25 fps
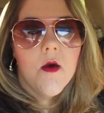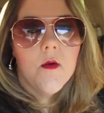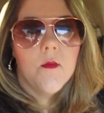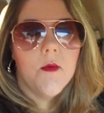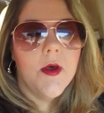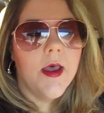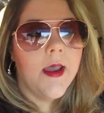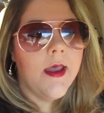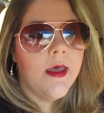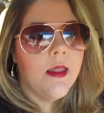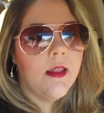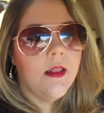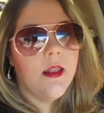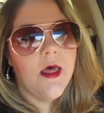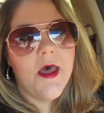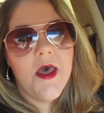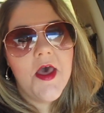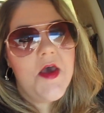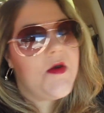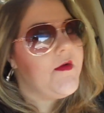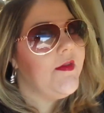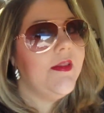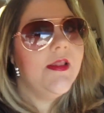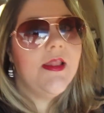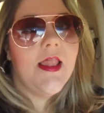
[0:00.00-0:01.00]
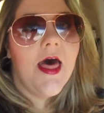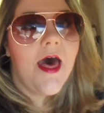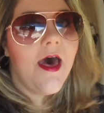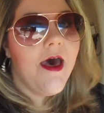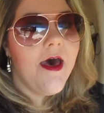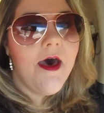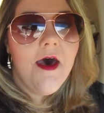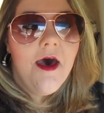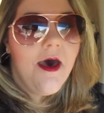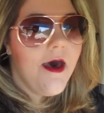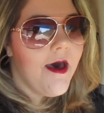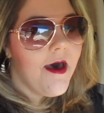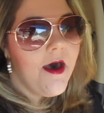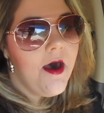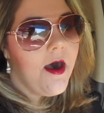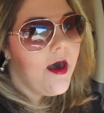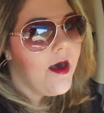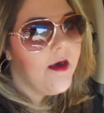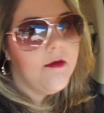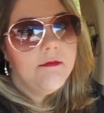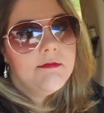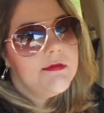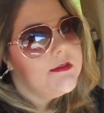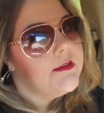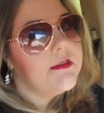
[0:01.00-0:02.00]
Well, hello,
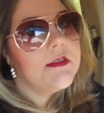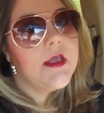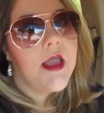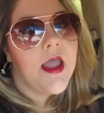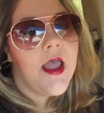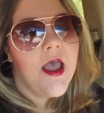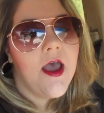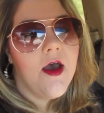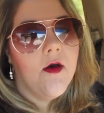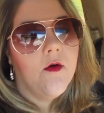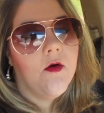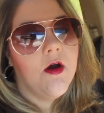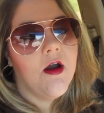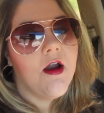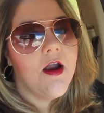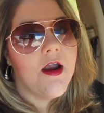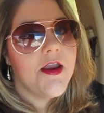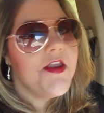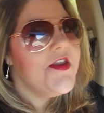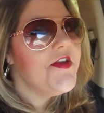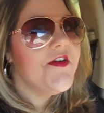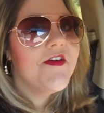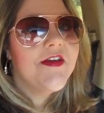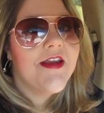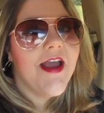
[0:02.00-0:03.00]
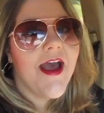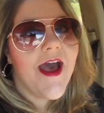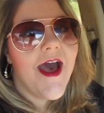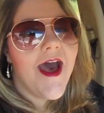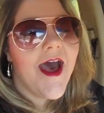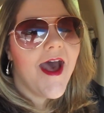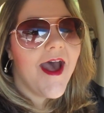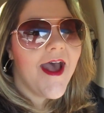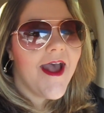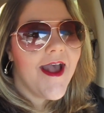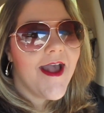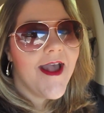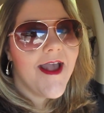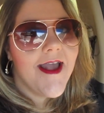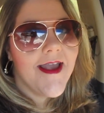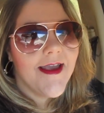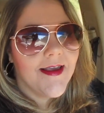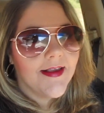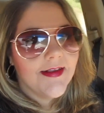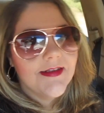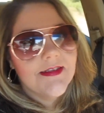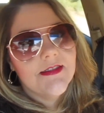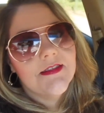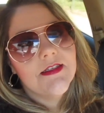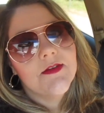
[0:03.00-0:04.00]
loves. How are you
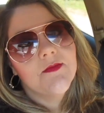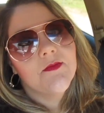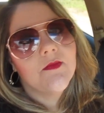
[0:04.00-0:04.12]
guys?